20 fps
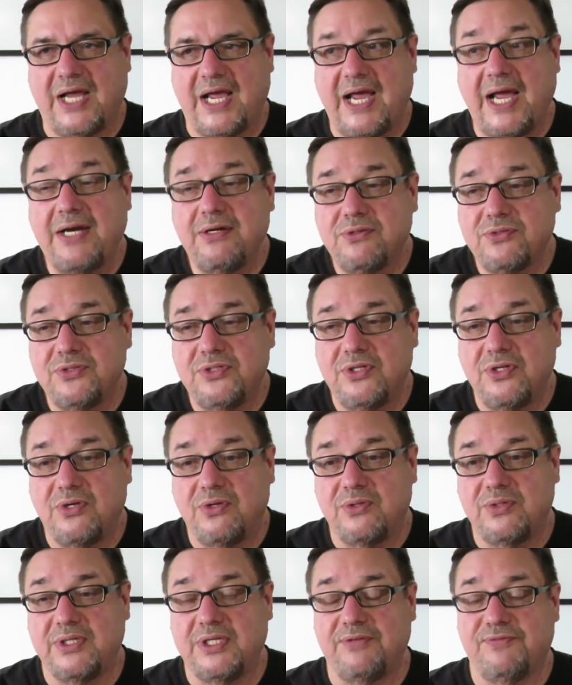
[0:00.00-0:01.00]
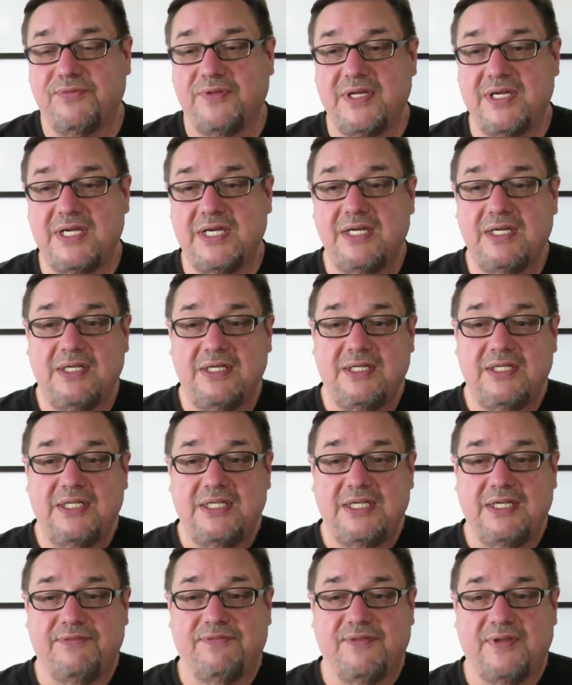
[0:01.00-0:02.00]
I don't know if they
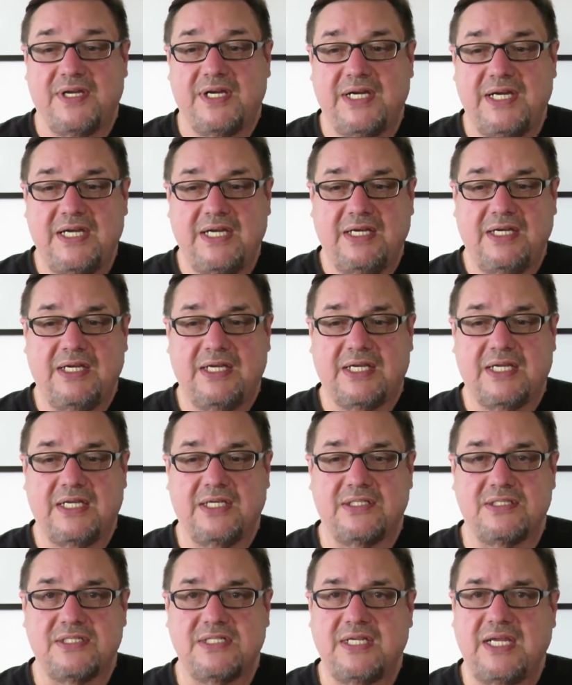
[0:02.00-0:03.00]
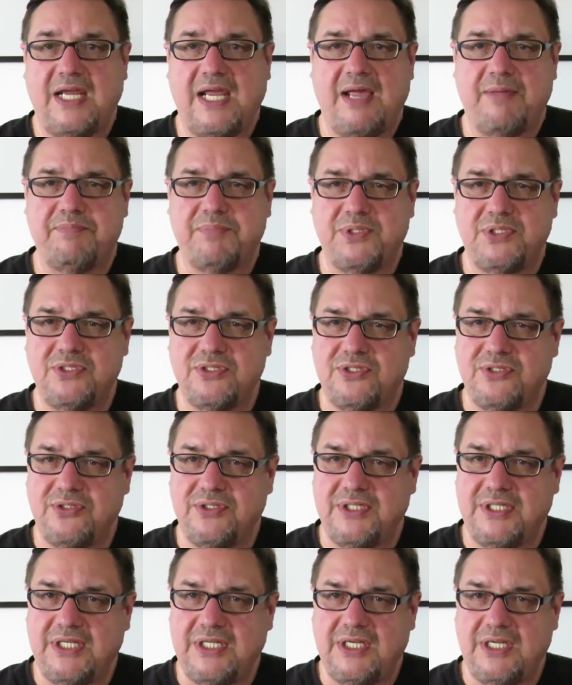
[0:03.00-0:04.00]
if they can tap into
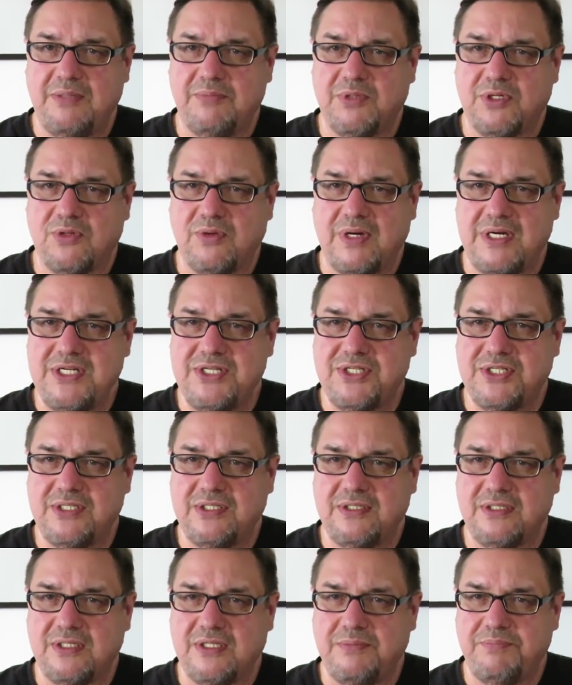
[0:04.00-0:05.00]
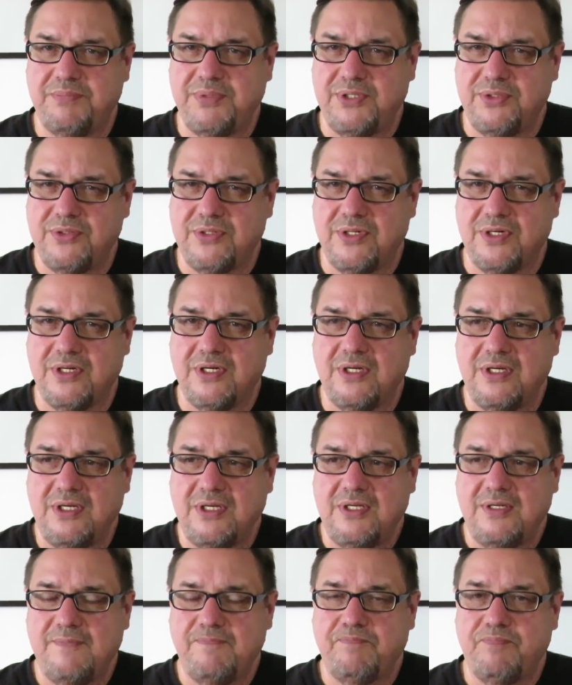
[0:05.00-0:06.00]
the immigration computer